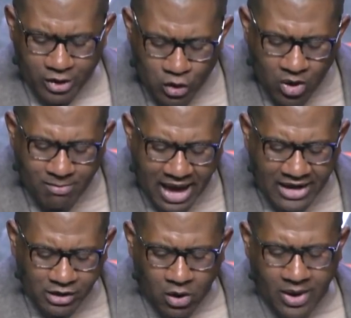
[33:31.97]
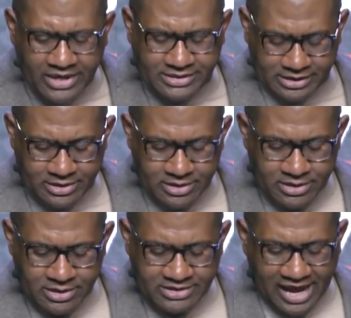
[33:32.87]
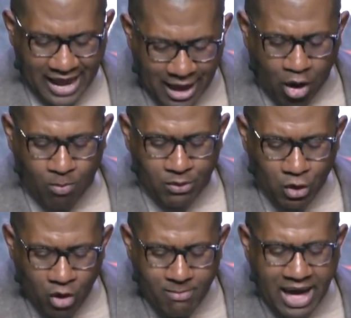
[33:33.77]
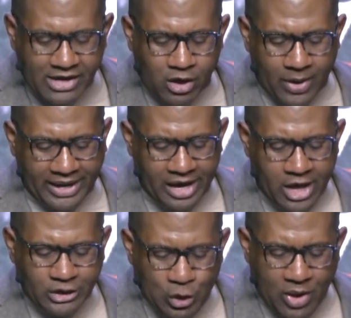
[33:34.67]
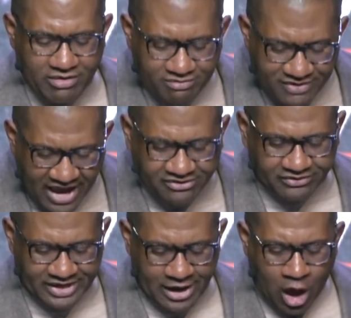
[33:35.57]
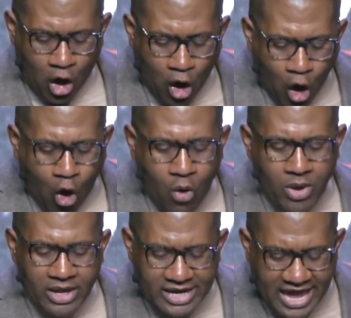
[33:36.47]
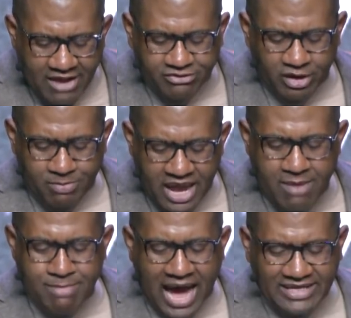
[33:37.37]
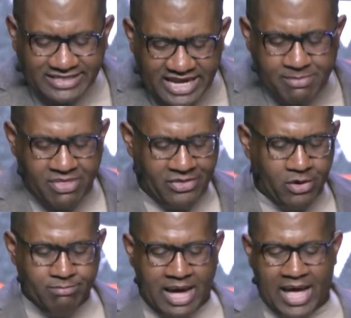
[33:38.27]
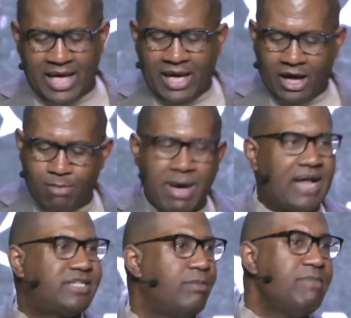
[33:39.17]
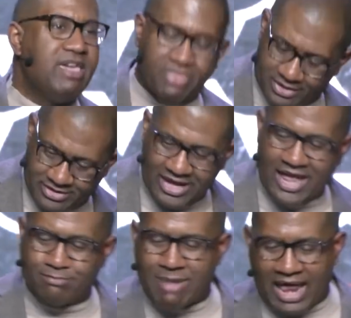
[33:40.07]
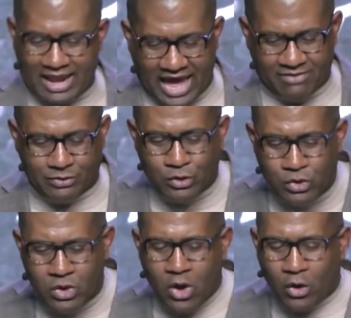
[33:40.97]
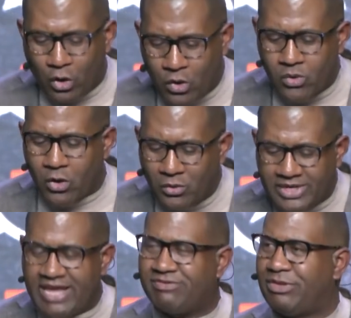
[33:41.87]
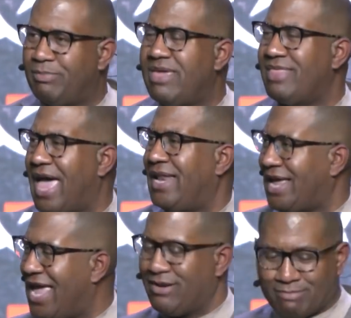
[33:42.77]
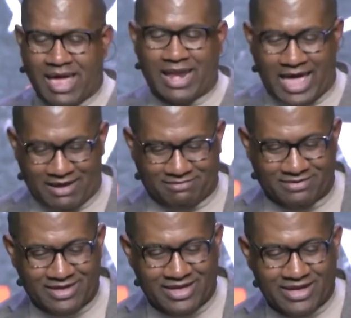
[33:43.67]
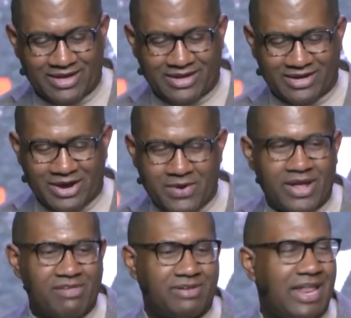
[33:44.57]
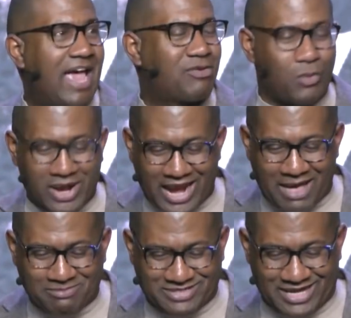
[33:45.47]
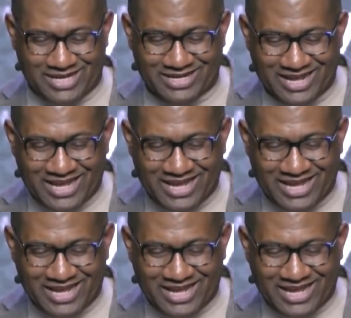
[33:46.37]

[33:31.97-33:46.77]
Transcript: Who am I going to help? Who am I going to invest in? Who needs to be my Timothy or my Tamitha in my life? Who needs to be that in my life? Here it is, last one, and I'm done.